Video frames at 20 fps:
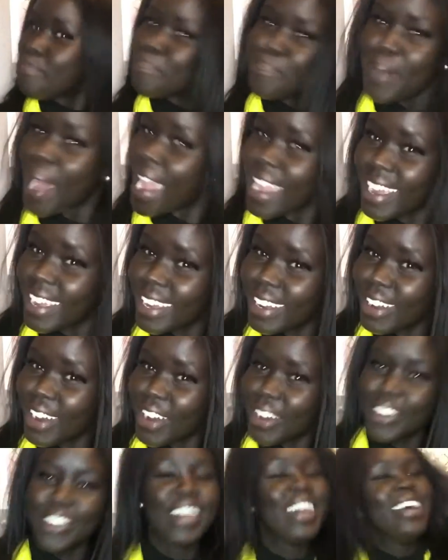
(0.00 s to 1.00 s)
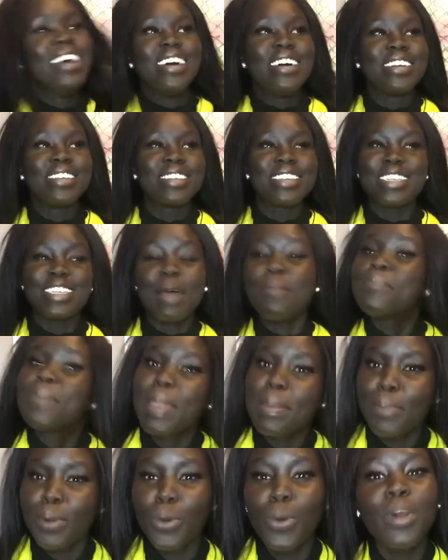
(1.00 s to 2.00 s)
by, you know, some
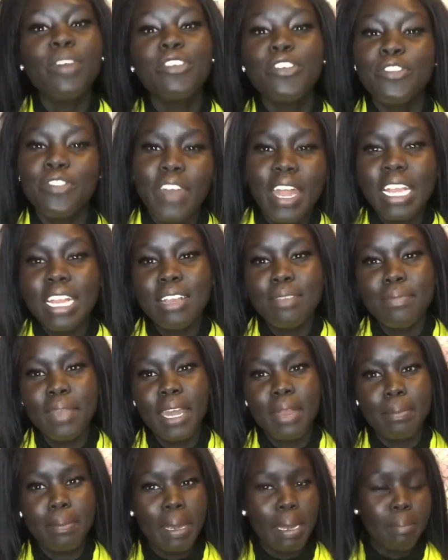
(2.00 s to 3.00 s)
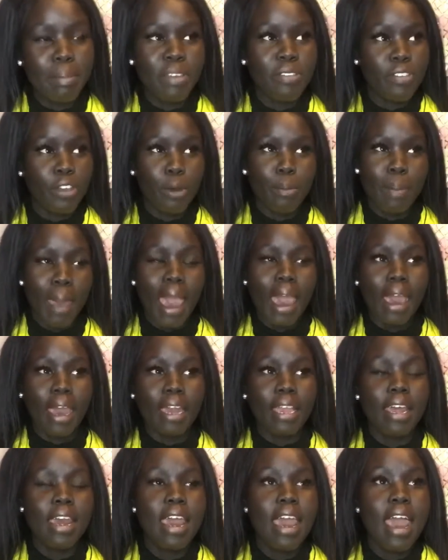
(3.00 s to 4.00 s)
people who have offended me and made me feel
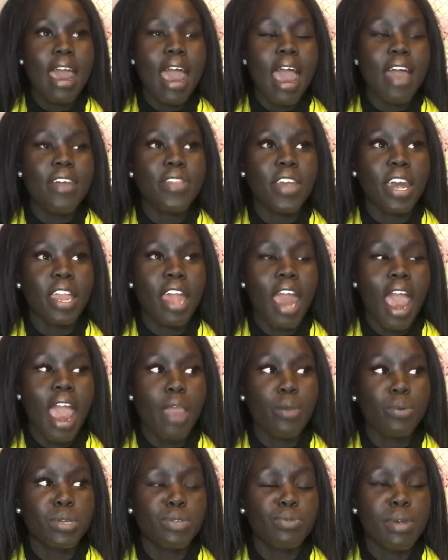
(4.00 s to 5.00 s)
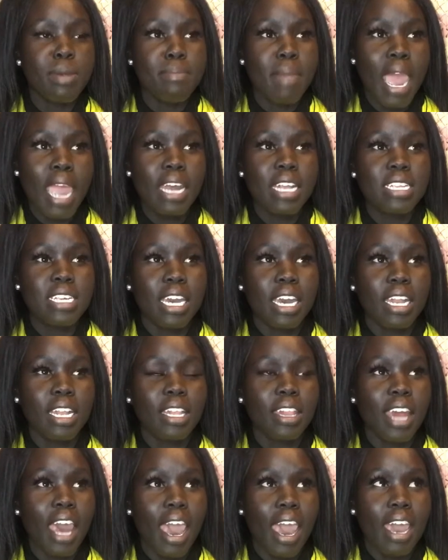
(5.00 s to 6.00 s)
bad. And then I was reminded
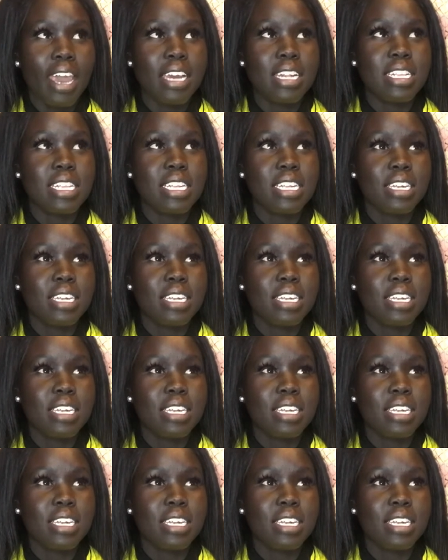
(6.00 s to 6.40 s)
that